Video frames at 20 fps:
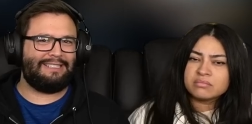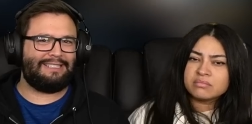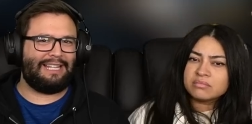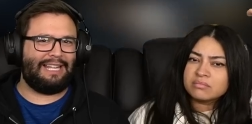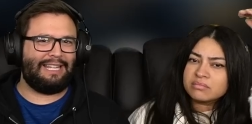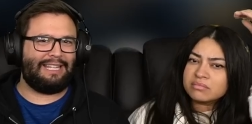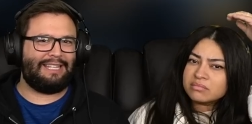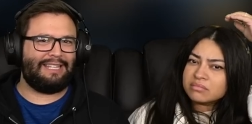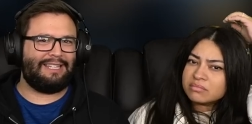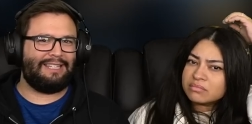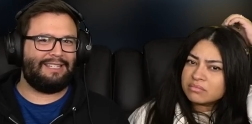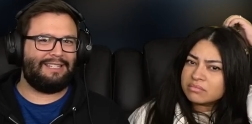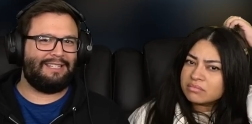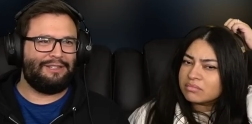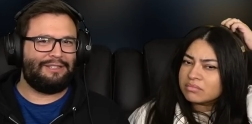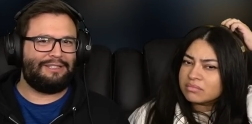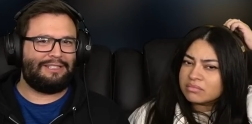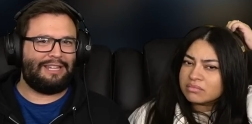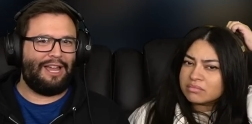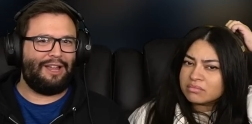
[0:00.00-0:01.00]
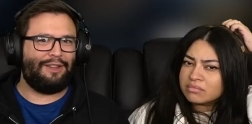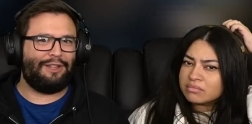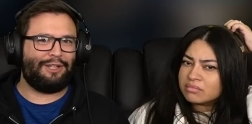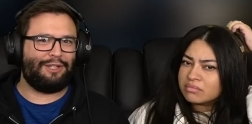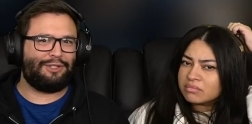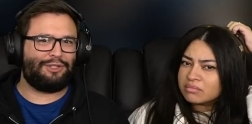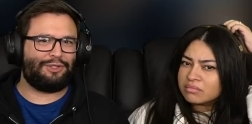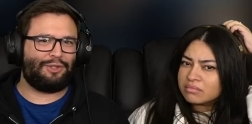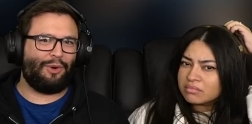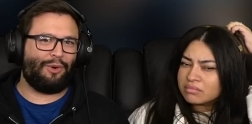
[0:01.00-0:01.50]
Speaker 1: is, like, telling
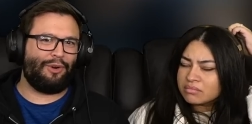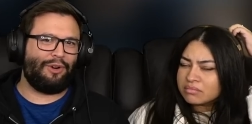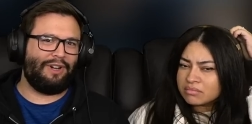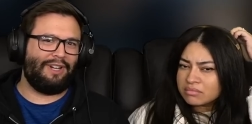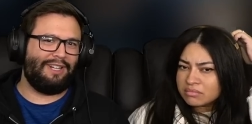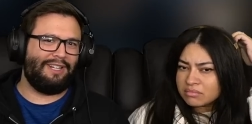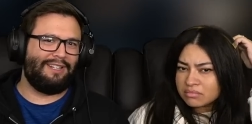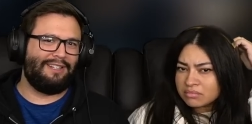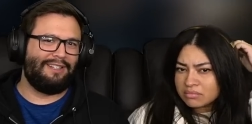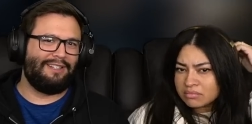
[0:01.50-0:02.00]
a story.